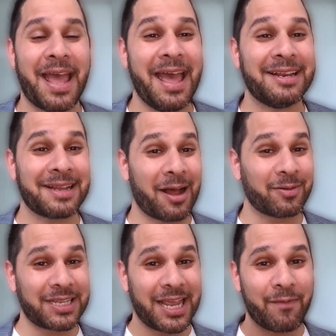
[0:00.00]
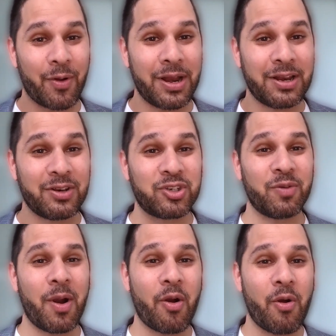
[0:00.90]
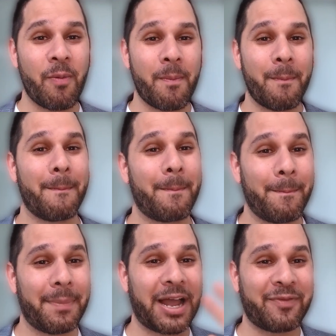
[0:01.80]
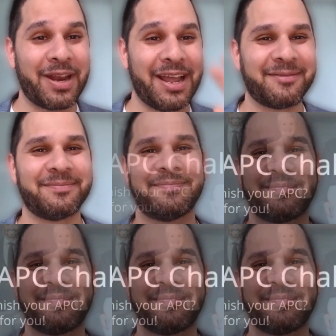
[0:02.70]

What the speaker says: And I'll see everyone tomorrow. Bye for now.